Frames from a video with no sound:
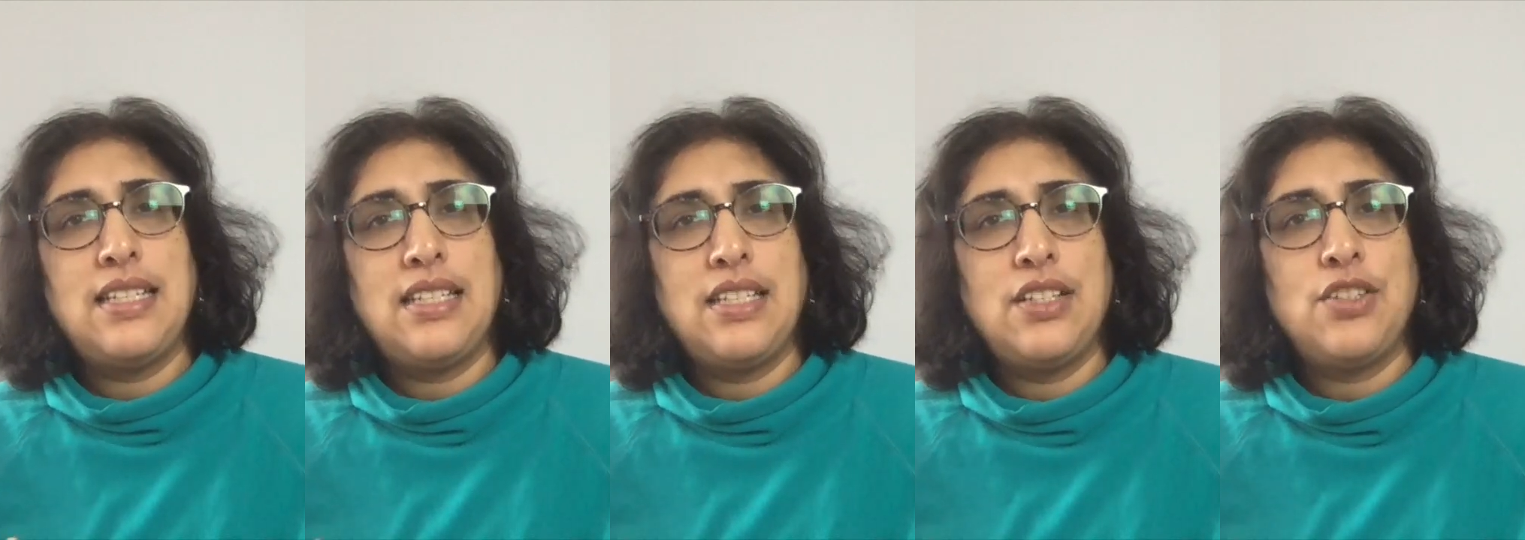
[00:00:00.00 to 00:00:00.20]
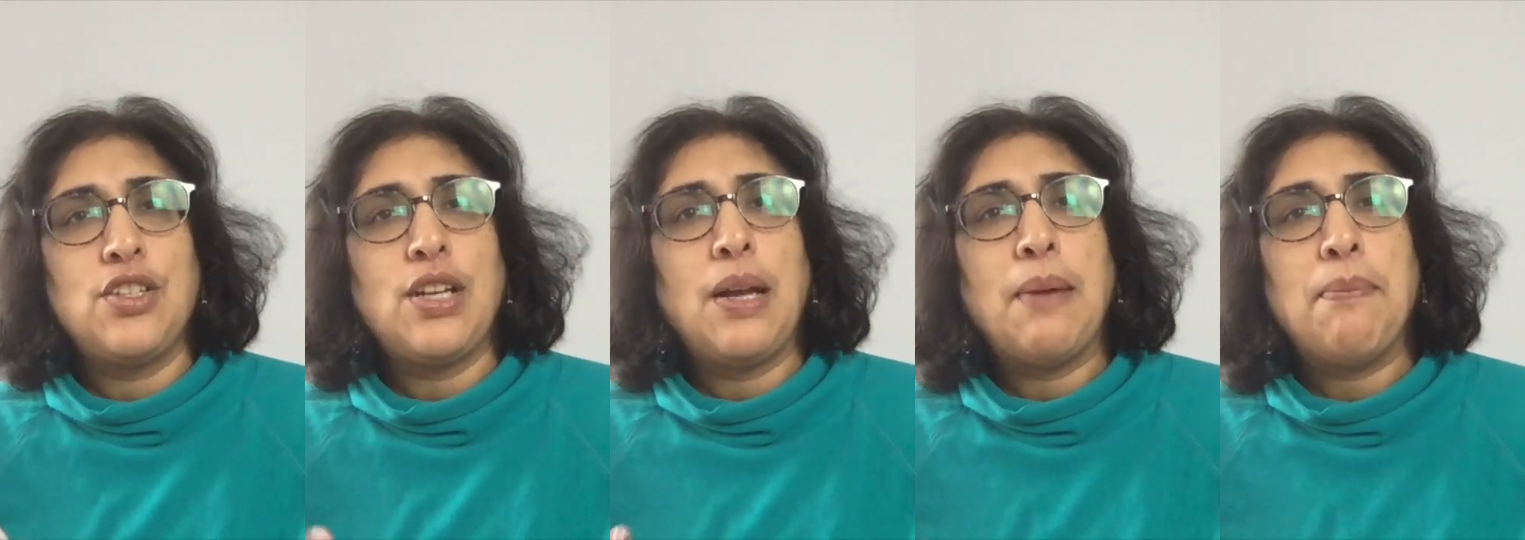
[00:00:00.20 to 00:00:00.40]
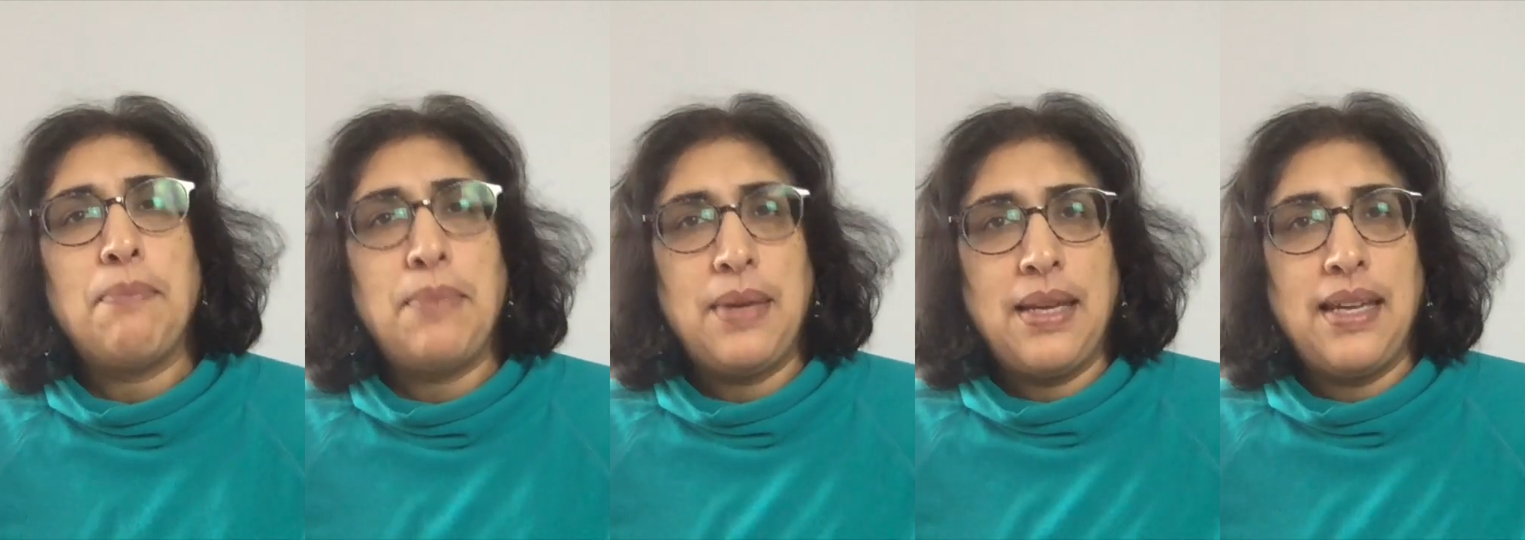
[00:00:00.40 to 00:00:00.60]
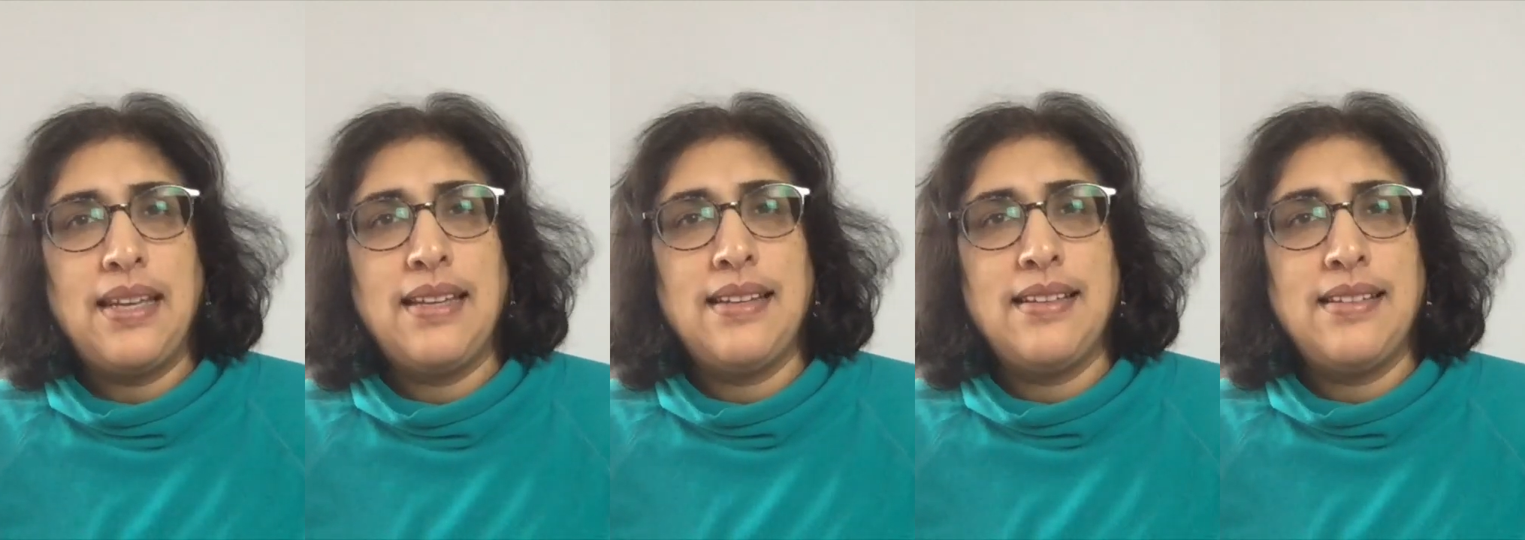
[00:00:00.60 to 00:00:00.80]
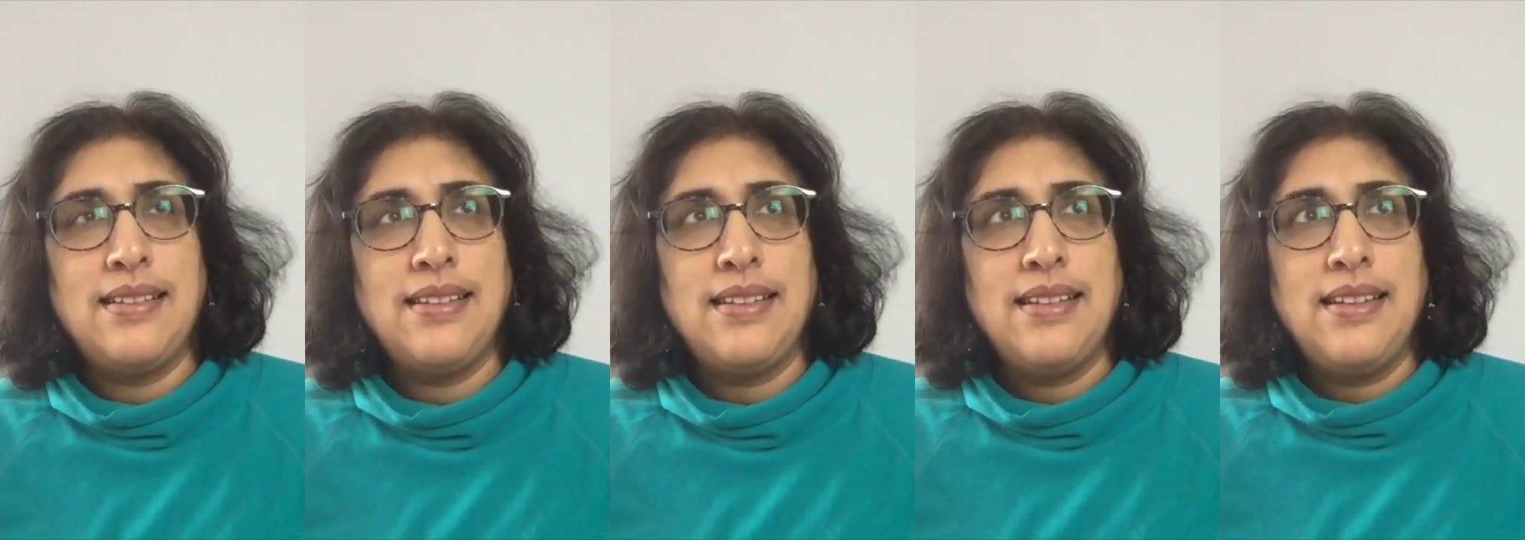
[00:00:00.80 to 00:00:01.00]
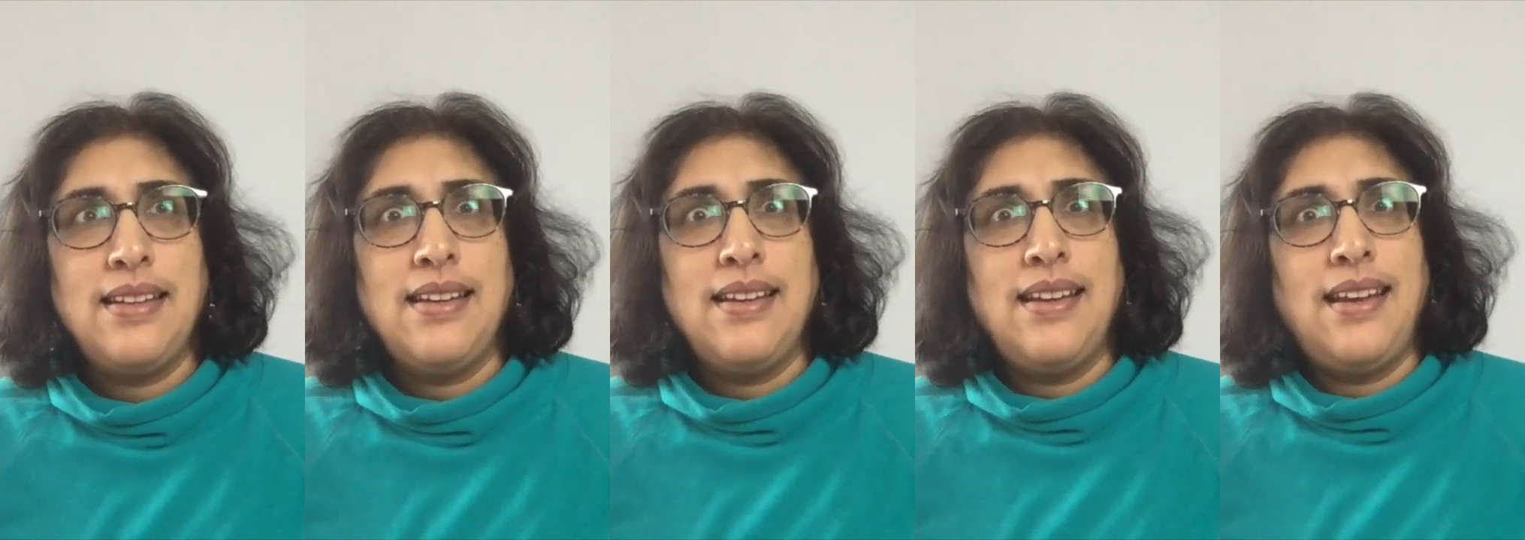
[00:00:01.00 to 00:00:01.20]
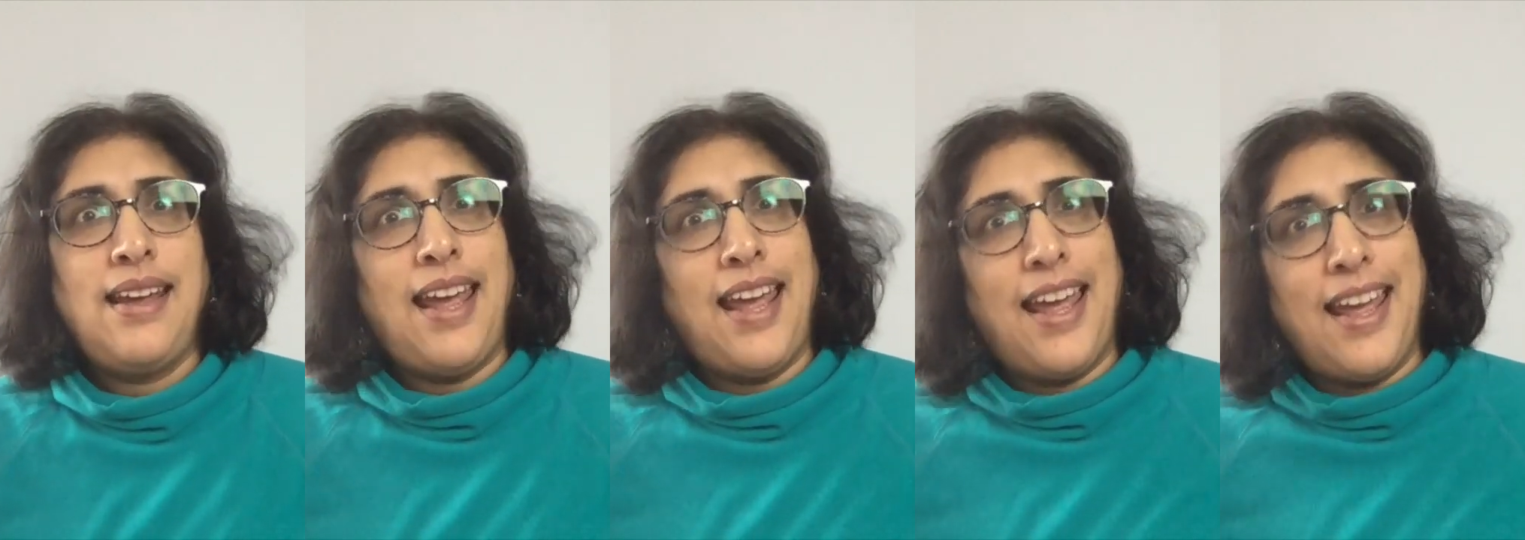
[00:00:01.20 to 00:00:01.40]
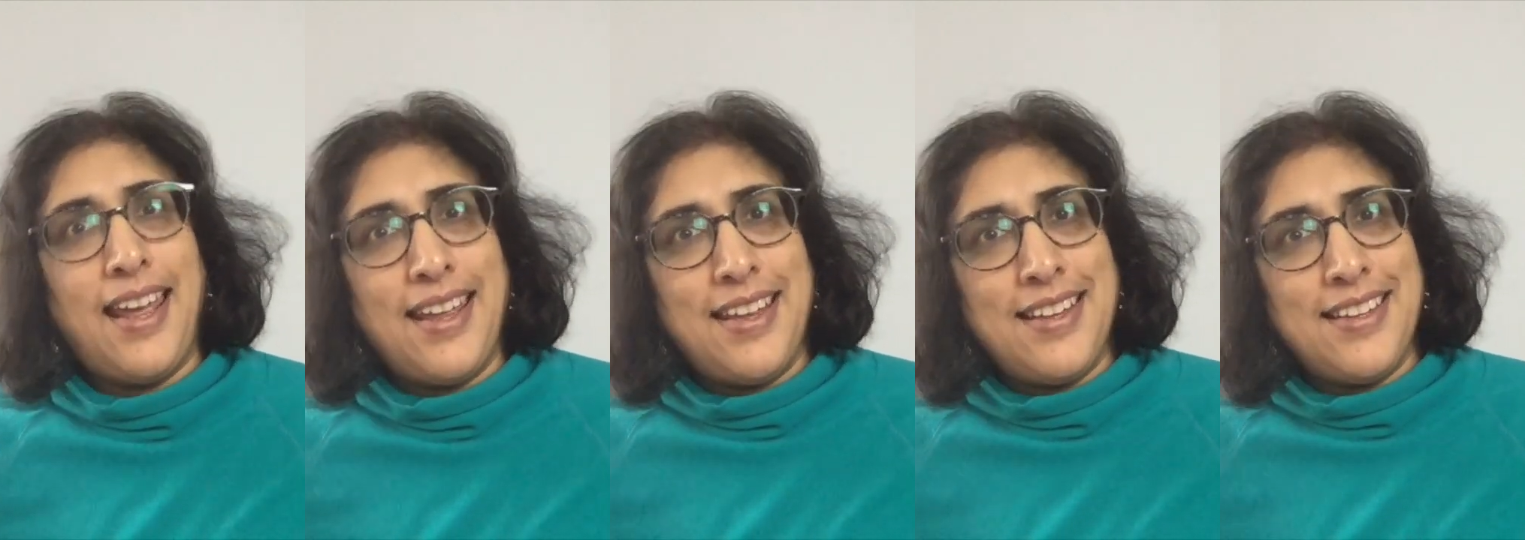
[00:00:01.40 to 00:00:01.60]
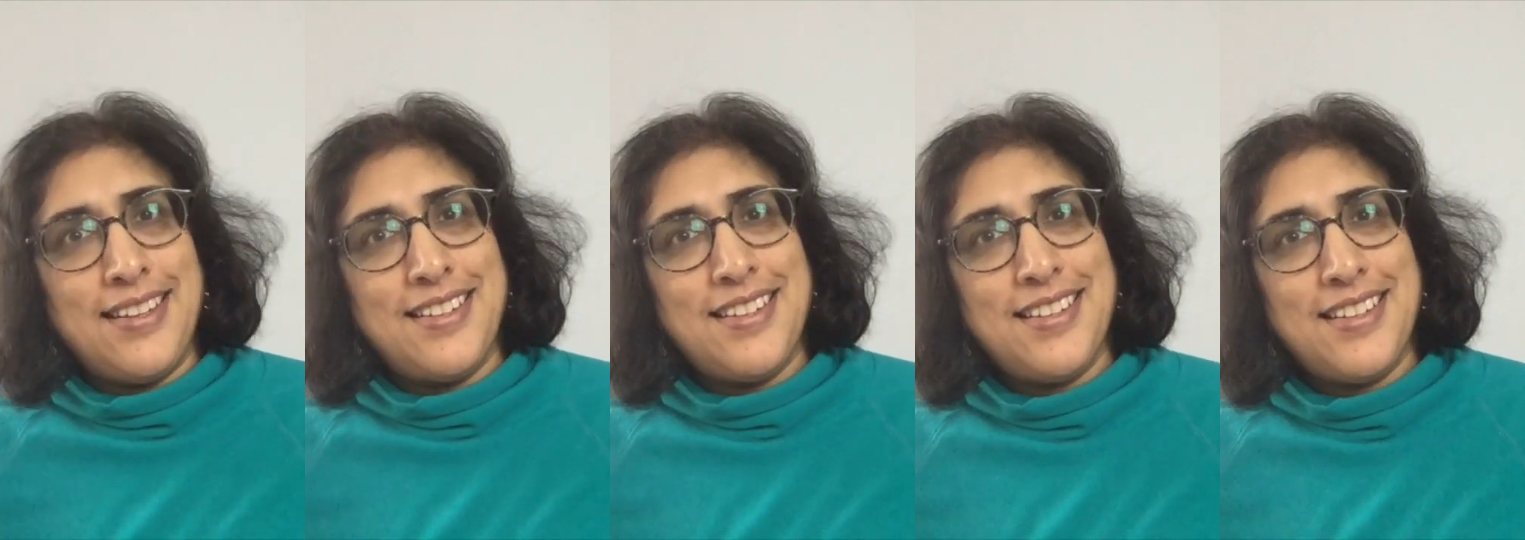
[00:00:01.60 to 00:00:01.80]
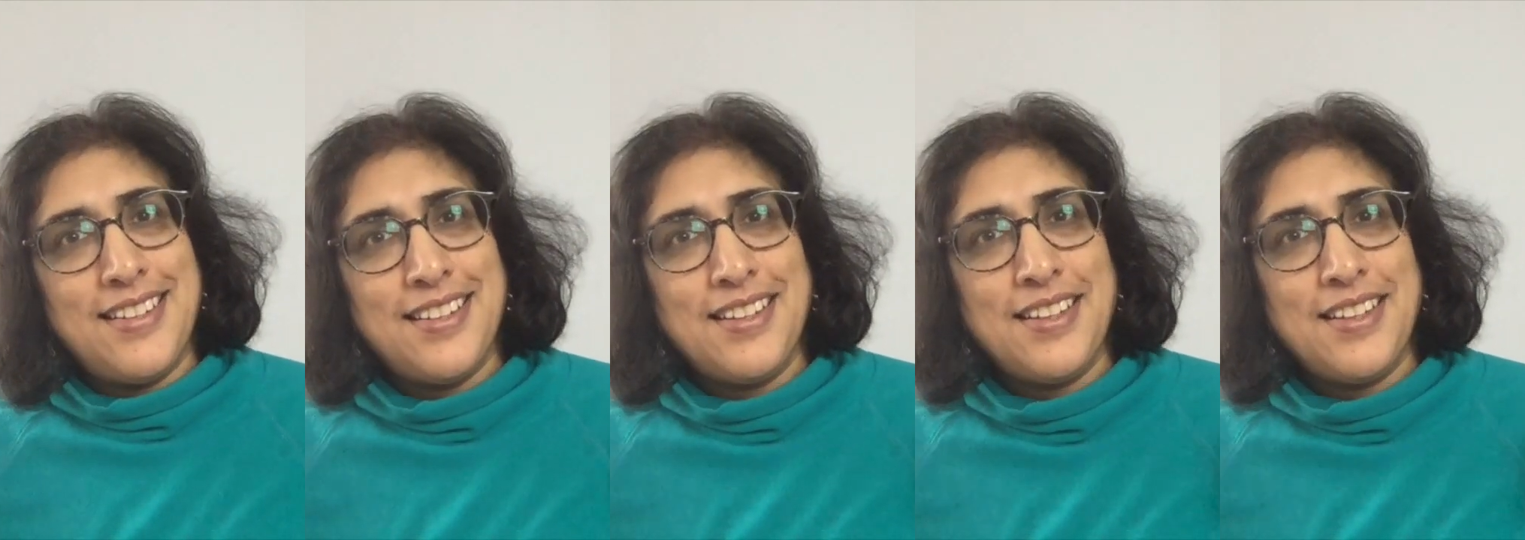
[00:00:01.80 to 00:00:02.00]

to jump in and